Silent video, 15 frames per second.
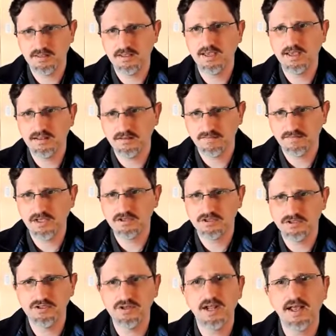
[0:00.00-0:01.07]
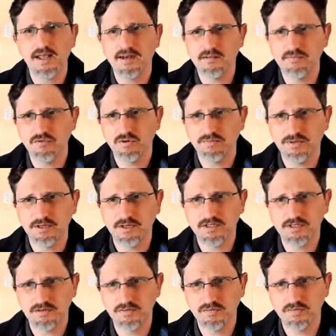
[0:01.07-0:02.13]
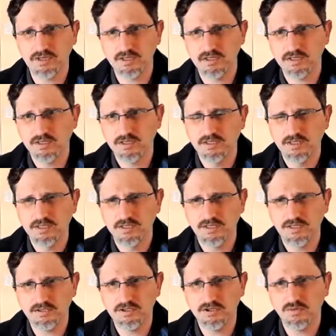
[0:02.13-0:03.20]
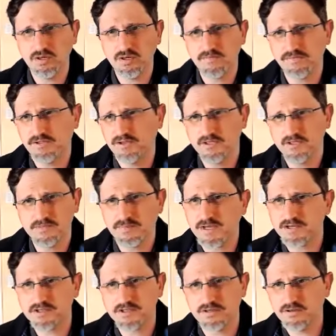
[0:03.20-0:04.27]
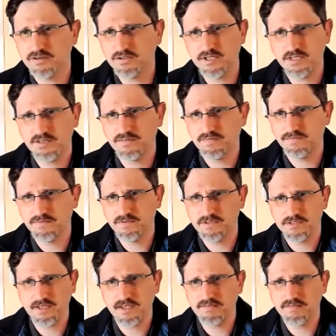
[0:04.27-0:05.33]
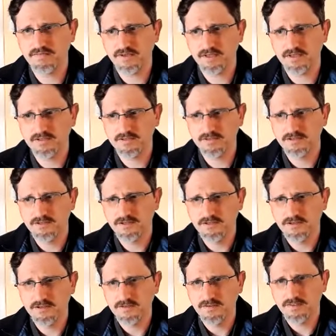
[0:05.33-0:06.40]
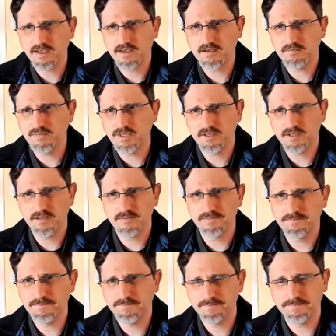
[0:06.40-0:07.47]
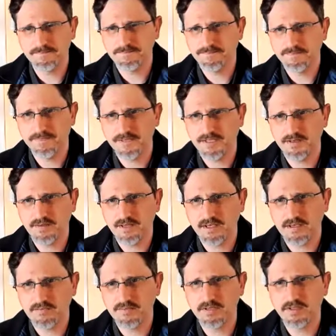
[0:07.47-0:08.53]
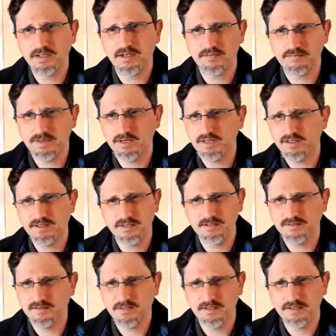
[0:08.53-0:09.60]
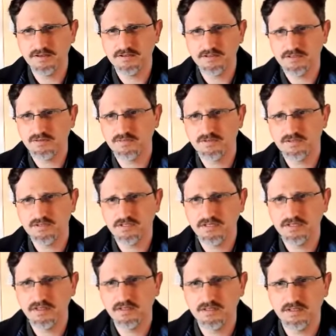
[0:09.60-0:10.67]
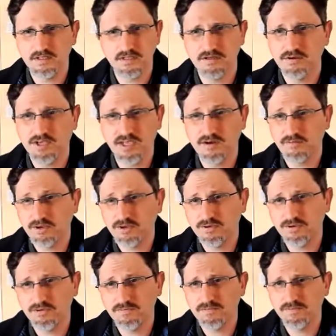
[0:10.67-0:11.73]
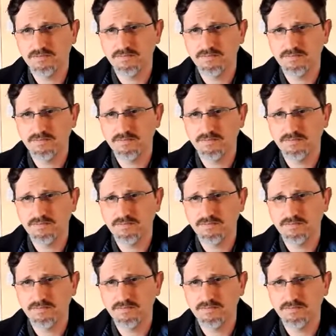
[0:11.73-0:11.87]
elevations. You're adding more production work into your workflow, especially early in the design phase. That could be a lot of money that you just don't see, that you can't recoup.